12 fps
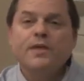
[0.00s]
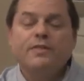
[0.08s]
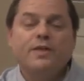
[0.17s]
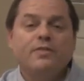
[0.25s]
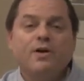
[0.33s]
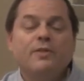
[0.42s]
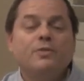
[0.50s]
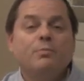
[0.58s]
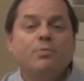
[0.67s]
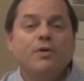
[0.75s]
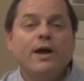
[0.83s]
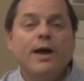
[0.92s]
they thought
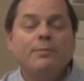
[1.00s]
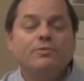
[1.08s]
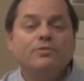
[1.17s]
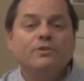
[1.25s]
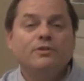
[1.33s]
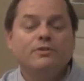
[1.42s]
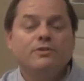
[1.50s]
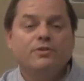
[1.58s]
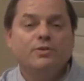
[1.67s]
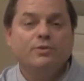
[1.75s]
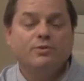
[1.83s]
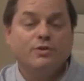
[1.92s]
that perhaps
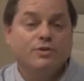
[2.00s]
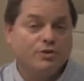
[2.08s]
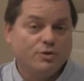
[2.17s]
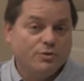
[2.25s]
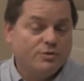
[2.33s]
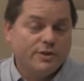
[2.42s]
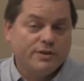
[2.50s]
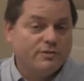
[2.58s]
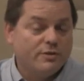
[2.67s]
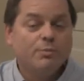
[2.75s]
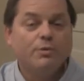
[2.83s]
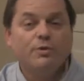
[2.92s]
you could use it
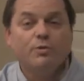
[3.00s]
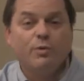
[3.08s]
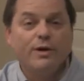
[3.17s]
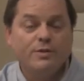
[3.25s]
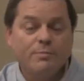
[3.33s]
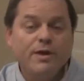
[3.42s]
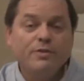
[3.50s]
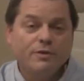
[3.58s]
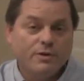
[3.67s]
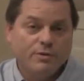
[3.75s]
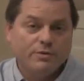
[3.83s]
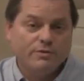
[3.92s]
similar to the way that
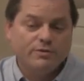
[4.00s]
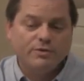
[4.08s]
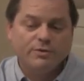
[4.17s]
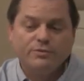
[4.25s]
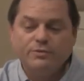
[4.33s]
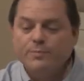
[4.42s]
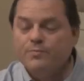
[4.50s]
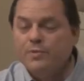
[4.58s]
methadone is used.